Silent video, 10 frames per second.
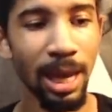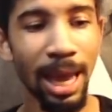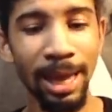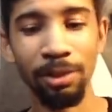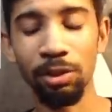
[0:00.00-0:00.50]

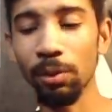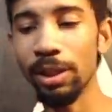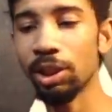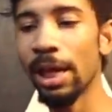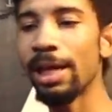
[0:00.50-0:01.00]
And so they
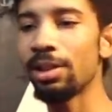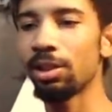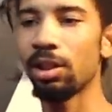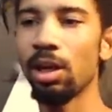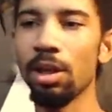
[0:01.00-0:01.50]

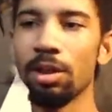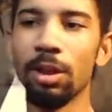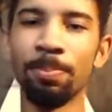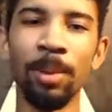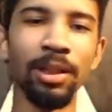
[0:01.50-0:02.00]
changed the
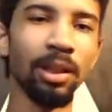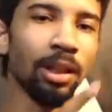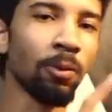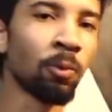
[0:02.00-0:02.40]
bundling